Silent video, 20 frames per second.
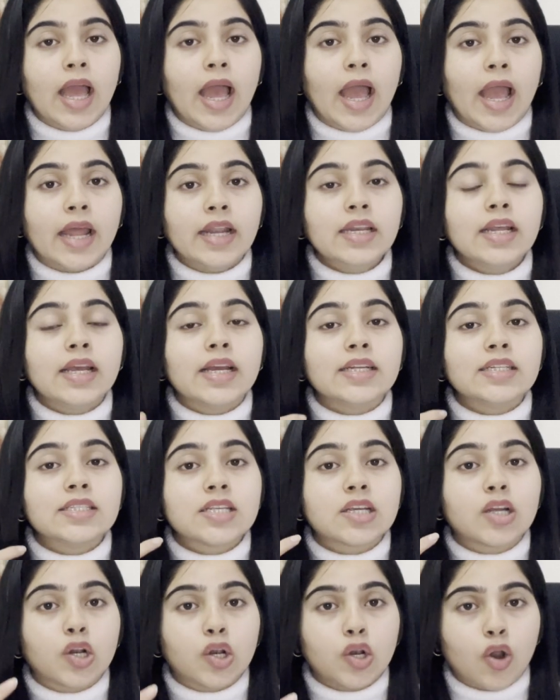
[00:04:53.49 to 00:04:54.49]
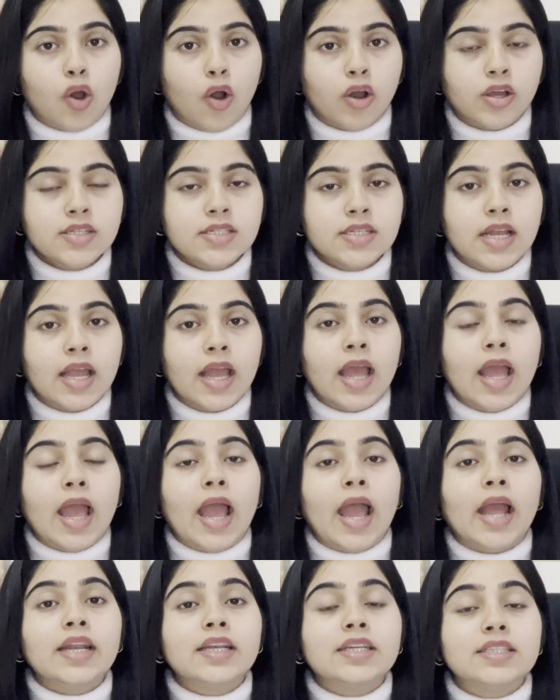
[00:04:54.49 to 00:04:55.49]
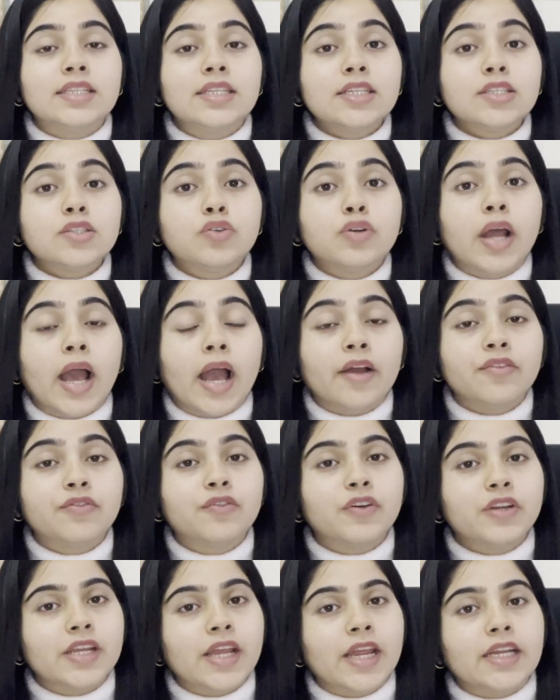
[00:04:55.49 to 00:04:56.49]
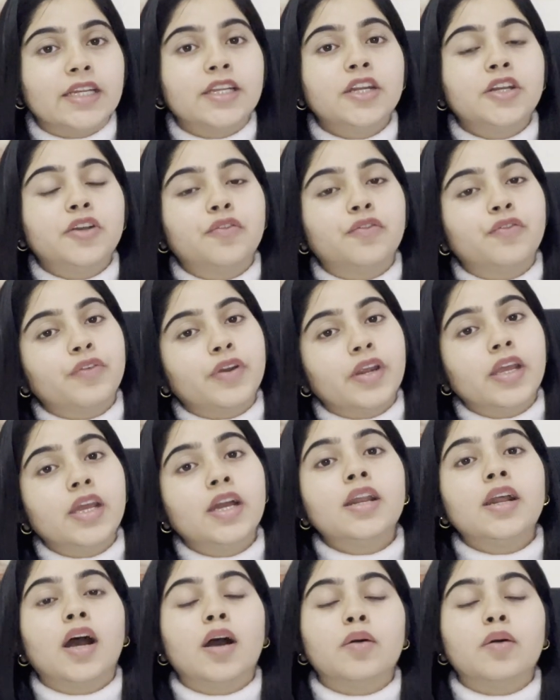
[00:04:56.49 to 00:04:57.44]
and its claws, and this would have created fear